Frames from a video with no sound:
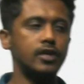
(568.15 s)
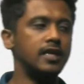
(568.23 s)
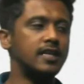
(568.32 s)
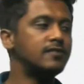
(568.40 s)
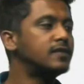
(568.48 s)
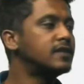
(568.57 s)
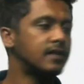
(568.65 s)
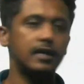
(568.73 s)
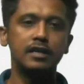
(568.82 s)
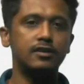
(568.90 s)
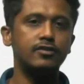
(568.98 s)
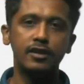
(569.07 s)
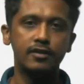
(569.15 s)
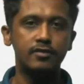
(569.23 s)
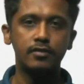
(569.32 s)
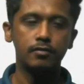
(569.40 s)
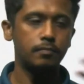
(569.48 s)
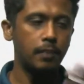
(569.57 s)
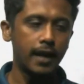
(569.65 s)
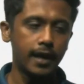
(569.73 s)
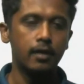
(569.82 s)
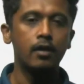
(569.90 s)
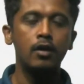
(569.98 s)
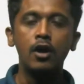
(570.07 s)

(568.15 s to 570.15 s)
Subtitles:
it is physical, it's just plain.